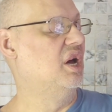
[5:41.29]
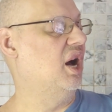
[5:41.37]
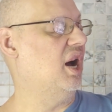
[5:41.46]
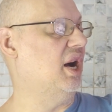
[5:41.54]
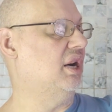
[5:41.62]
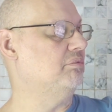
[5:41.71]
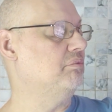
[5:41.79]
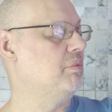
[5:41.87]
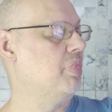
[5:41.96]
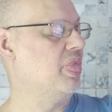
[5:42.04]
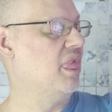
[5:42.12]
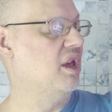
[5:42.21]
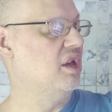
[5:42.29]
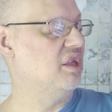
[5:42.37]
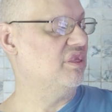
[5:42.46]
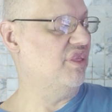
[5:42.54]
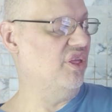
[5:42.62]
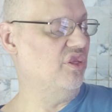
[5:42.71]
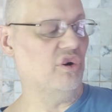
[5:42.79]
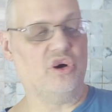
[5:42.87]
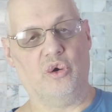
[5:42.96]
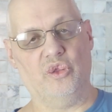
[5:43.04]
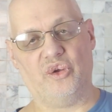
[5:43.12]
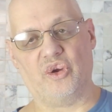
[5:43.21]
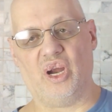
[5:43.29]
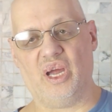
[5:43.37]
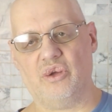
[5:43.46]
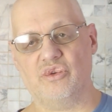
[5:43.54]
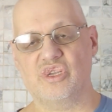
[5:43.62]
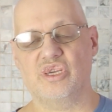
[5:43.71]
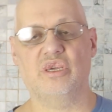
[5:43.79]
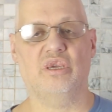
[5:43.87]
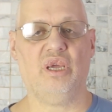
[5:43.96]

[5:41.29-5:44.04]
then they'll go on the ground